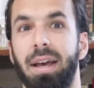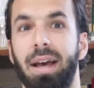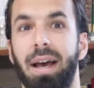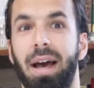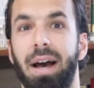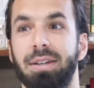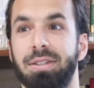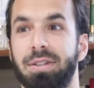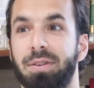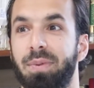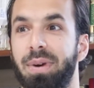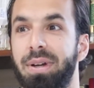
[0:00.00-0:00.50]

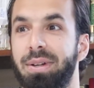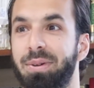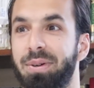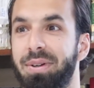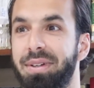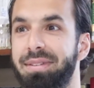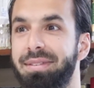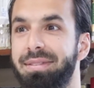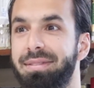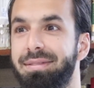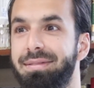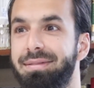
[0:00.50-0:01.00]
How's everybody
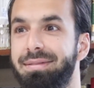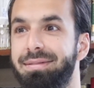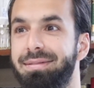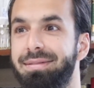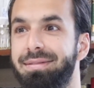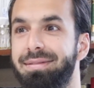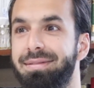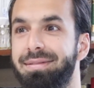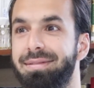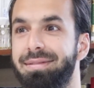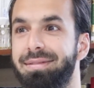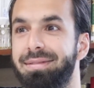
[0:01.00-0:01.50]
doing?
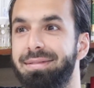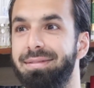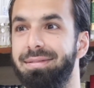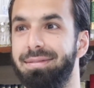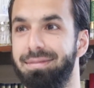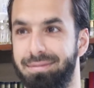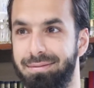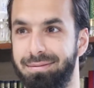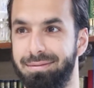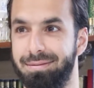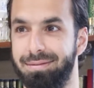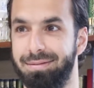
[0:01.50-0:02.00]

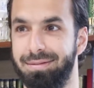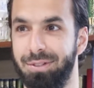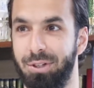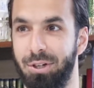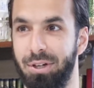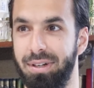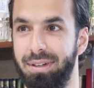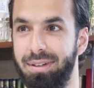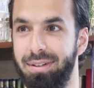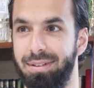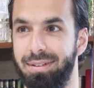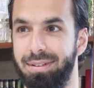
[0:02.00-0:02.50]

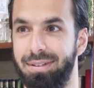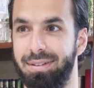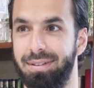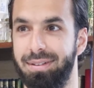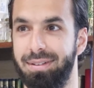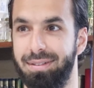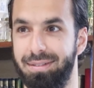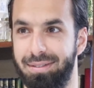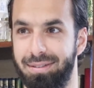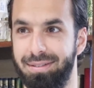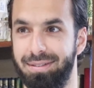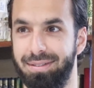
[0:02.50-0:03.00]
Good?
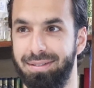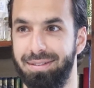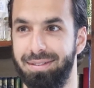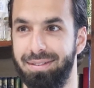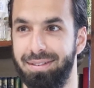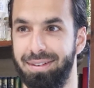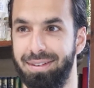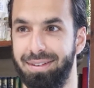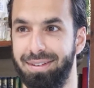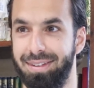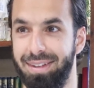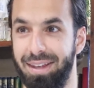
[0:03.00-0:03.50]

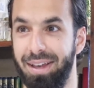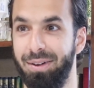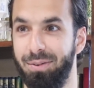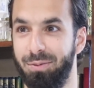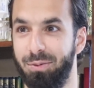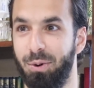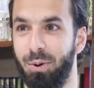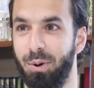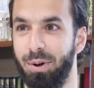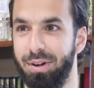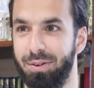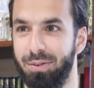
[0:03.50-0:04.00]
Yeah,
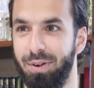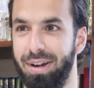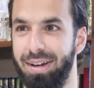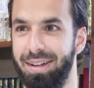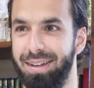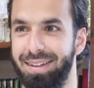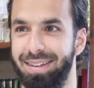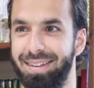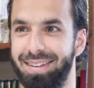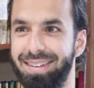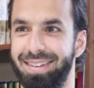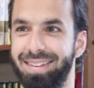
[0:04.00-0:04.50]
recording red?
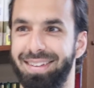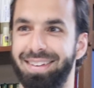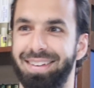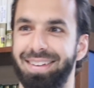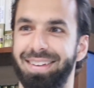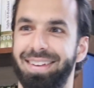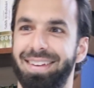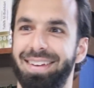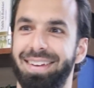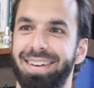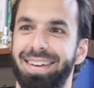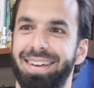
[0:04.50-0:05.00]

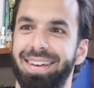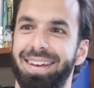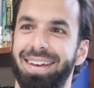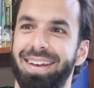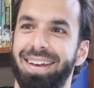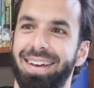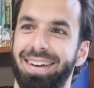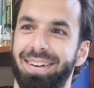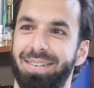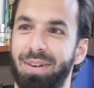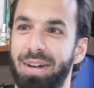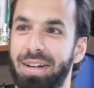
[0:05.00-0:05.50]

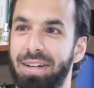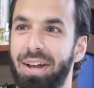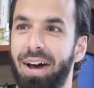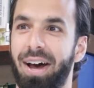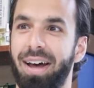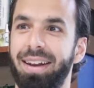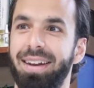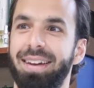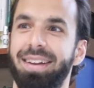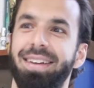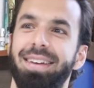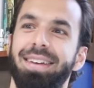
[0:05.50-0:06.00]
Red
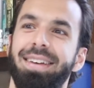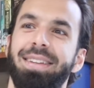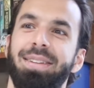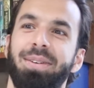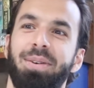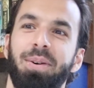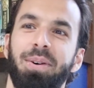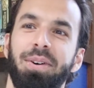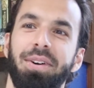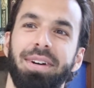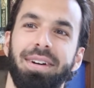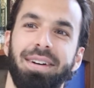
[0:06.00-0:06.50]
dot in the
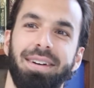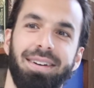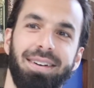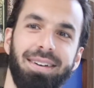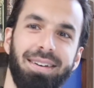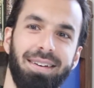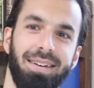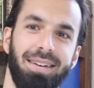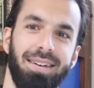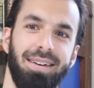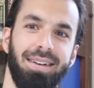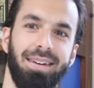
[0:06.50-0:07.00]
corner?
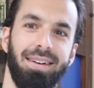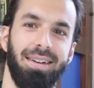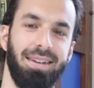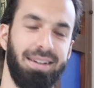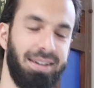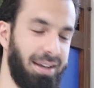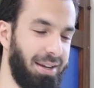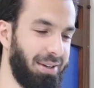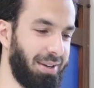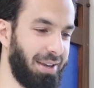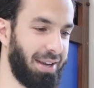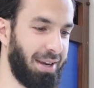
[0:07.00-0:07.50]

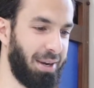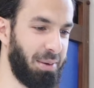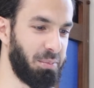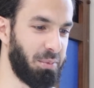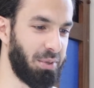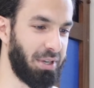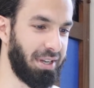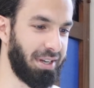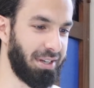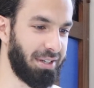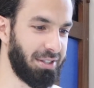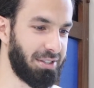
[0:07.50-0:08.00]
Okay,
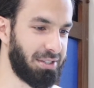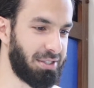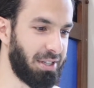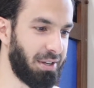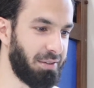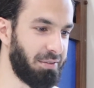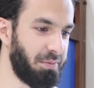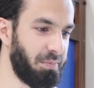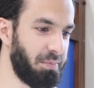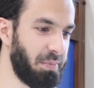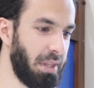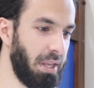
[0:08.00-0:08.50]
alhamdulillah, good
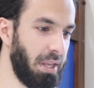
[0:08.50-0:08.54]
stuff.